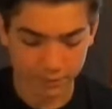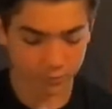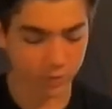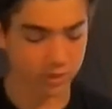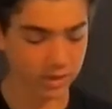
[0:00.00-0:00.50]

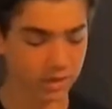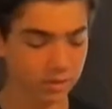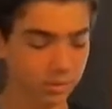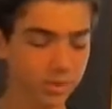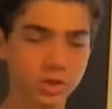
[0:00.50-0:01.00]
If you
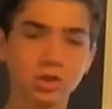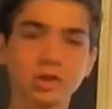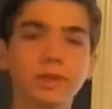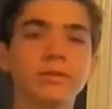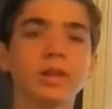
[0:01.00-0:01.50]
did, make
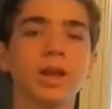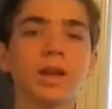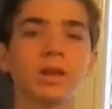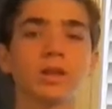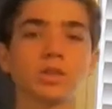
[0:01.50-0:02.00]
sure to leave a
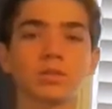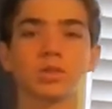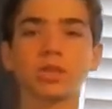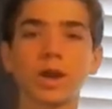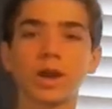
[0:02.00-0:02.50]
like,
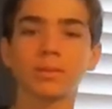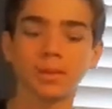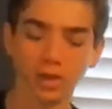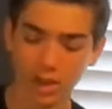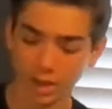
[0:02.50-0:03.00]
subscribe,
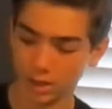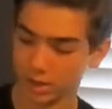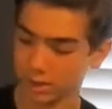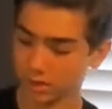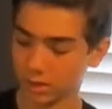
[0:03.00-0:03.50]

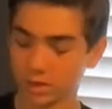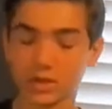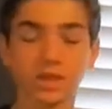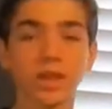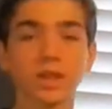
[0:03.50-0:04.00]
and
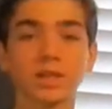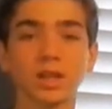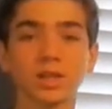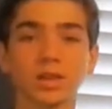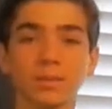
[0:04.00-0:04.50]
I'll see you guys
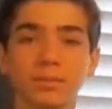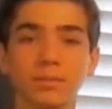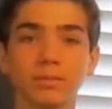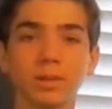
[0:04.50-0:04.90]
next time.